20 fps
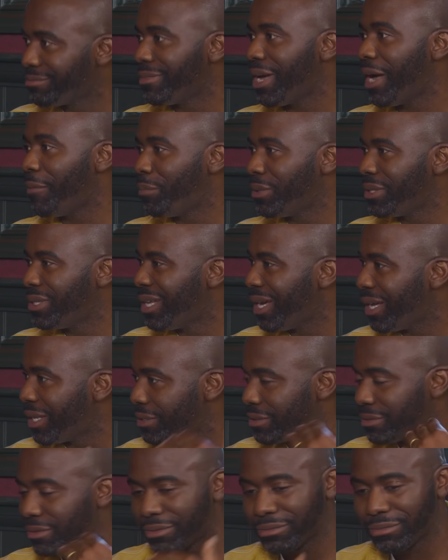up and
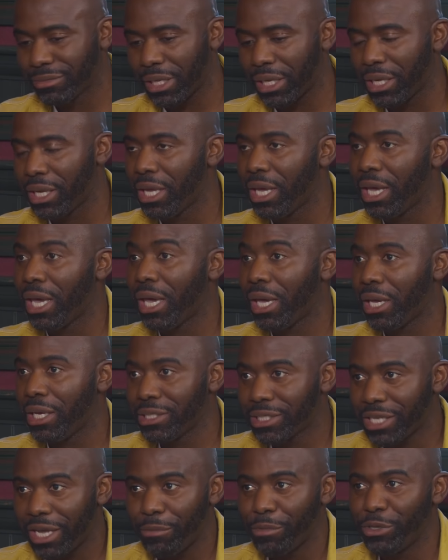down. Yeah.
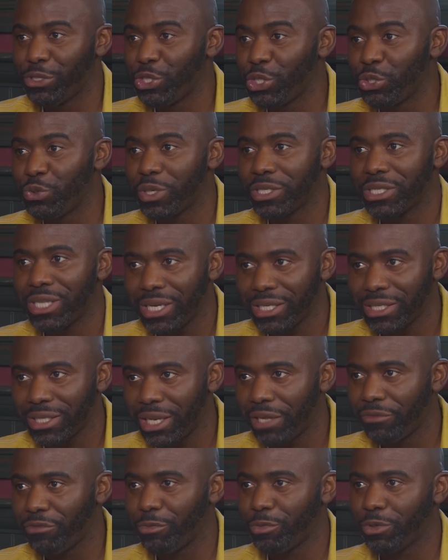He's coming two weeks later than
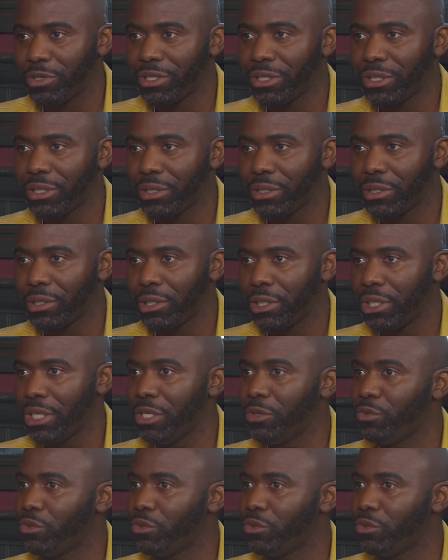everybody. He